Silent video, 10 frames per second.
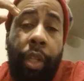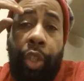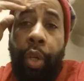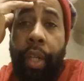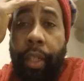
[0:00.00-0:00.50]

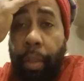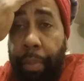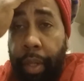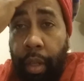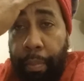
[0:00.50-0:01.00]
show you that
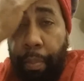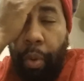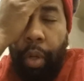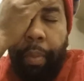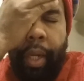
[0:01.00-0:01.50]
your big
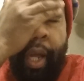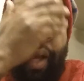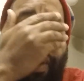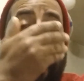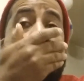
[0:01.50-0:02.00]
boy, Big
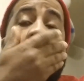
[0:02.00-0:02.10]
L,